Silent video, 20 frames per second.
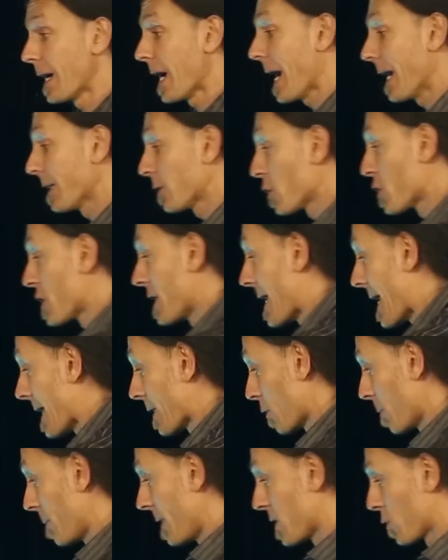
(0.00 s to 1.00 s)
A hydrogen
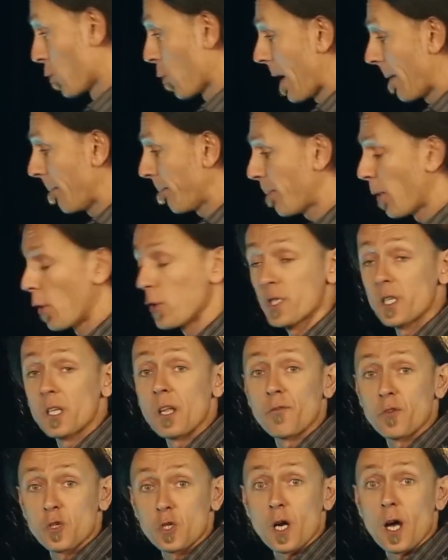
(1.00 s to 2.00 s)
atom is one
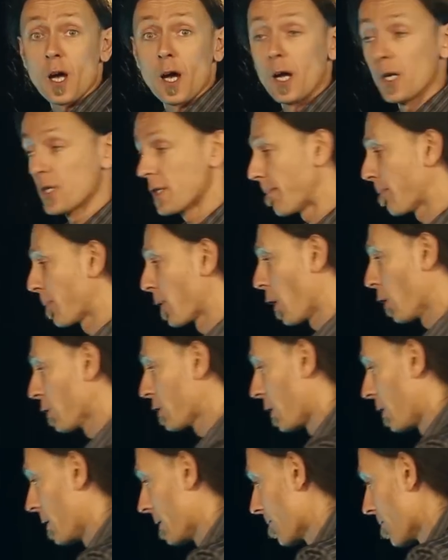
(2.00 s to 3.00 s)
positive charge, a
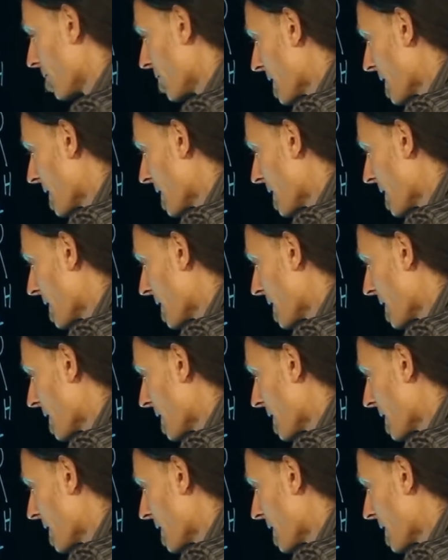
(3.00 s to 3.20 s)
proton,